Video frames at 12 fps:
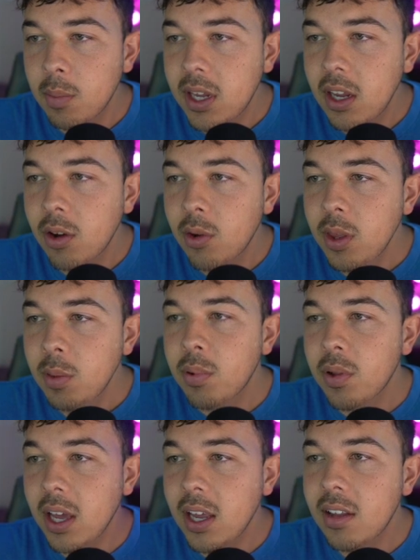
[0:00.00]
He only
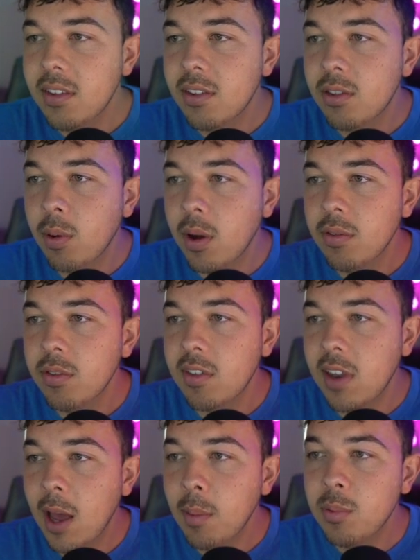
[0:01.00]
played 12
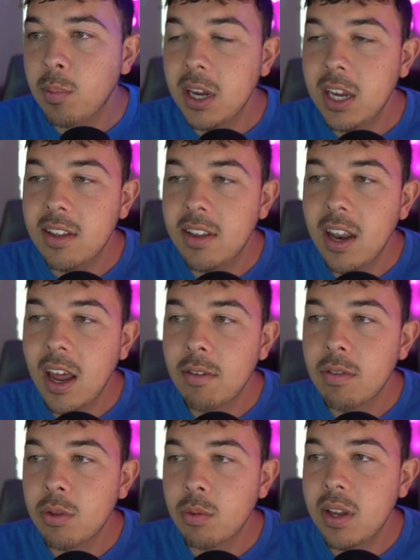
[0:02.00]
snaps, but he did
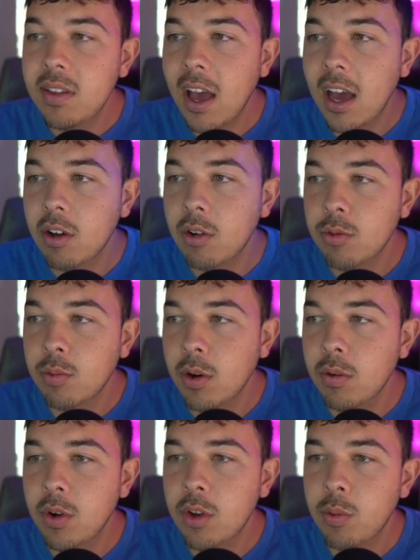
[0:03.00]
have 3 tackles,
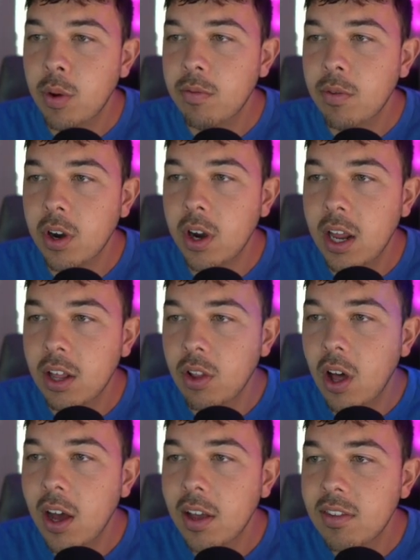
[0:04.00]
one of which went for a
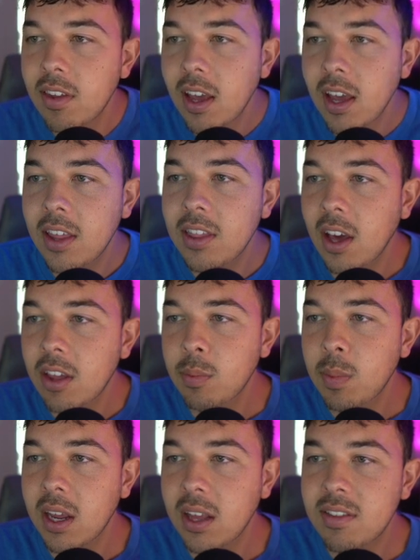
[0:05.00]
loss, and the
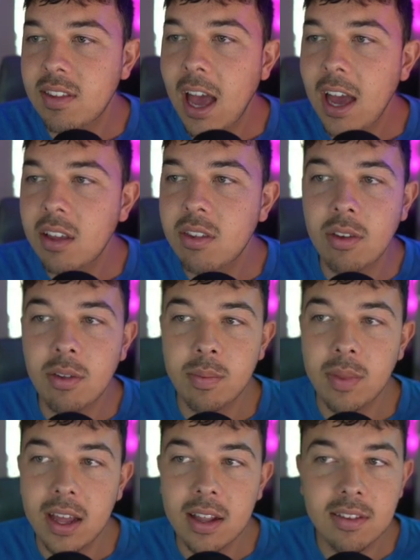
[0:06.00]
other being a sack. So
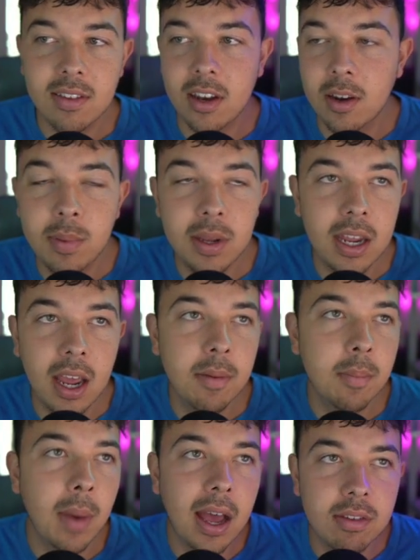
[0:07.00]
that's going to be
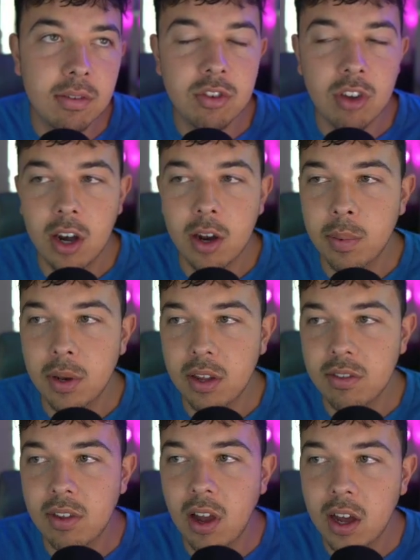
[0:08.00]
a massive shot up in
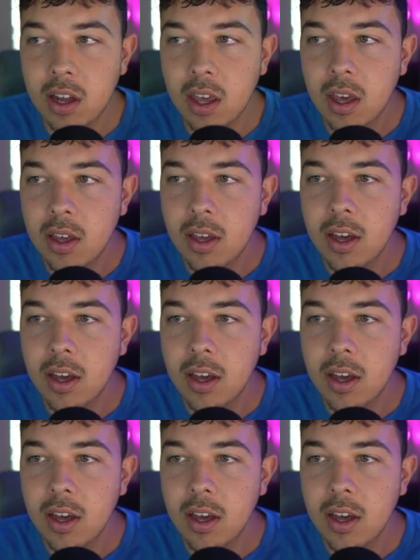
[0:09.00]
his stock.